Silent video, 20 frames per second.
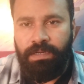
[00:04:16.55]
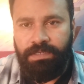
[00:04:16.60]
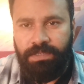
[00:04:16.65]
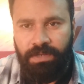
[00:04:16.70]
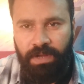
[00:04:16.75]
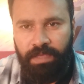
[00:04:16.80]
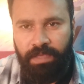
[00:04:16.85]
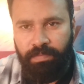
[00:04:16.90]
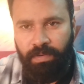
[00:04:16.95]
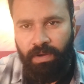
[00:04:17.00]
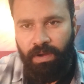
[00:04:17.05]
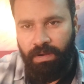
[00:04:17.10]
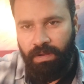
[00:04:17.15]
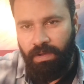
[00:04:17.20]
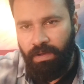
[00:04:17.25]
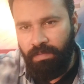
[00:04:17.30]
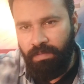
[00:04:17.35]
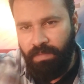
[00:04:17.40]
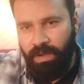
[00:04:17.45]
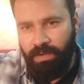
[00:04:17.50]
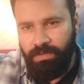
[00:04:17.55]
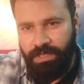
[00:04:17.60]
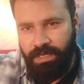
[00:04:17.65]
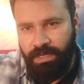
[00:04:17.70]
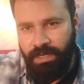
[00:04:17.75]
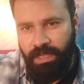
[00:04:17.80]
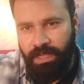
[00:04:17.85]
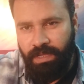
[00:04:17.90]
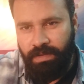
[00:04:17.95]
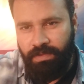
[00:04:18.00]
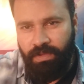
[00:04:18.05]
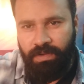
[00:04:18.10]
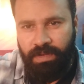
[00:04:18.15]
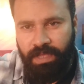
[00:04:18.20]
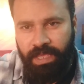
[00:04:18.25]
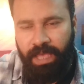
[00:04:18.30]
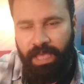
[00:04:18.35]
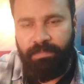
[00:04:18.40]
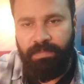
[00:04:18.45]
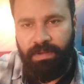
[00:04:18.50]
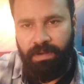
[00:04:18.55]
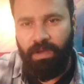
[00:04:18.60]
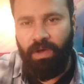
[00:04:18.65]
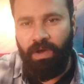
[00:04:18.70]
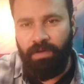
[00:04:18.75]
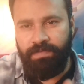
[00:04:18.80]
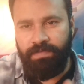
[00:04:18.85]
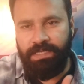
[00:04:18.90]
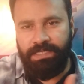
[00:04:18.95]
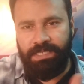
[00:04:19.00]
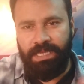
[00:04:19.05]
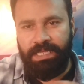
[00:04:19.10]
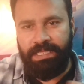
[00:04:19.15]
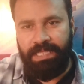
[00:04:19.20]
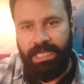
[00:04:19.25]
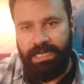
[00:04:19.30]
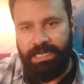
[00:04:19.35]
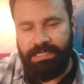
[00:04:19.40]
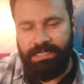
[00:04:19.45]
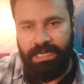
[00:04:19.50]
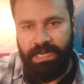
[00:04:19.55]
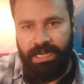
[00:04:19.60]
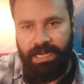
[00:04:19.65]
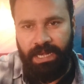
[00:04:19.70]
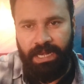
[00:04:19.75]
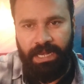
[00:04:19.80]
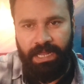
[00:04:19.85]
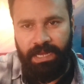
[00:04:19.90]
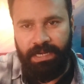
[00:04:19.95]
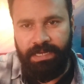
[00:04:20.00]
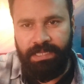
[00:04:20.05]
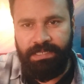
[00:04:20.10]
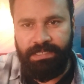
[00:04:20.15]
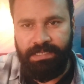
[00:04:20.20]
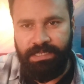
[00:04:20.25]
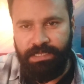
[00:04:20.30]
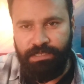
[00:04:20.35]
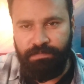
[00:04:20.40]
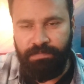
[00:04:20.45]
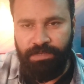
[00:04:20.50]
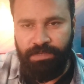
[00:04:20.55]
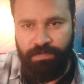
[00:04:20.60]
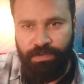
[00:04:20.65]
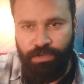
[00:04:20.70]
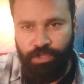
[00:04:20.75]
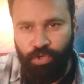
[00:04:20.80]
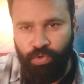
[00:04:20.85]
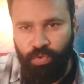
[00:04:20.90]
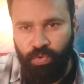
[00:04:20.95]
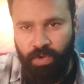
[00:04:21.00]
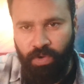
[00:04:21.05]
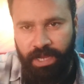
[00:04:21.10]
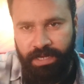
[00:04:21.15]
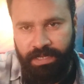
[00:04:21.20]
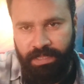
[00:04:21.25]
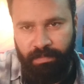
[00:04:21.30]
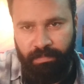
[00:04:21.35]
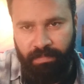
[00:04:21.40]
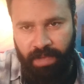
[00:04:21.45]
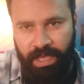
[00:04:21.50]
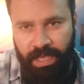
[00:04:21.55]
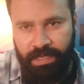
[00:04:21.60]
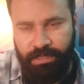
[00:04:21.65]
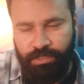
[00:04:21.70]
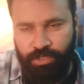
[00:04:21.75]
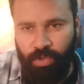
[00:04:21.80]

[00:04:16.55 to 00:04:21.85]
tripod or mounted near your camera, obviously there is little distance between you and the mic.